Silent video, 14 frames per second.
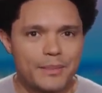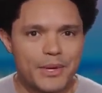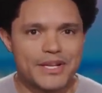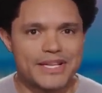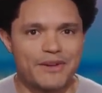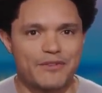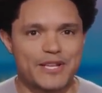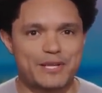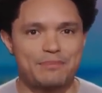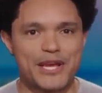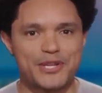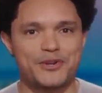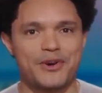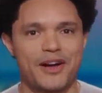Because if a
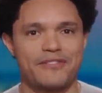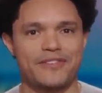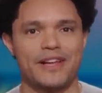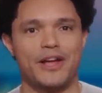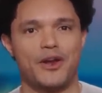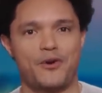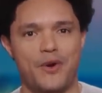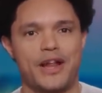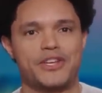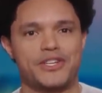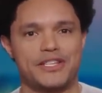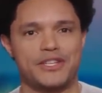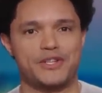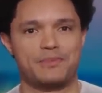spacecraft
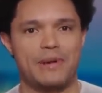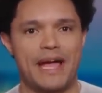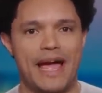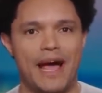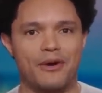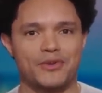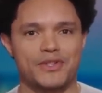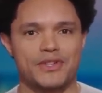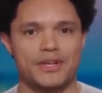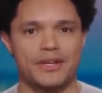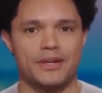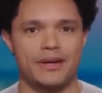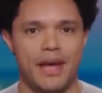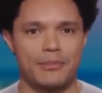crashes into my house,
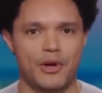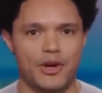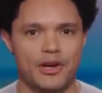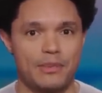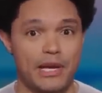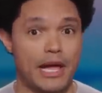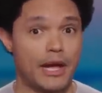I'm not going to be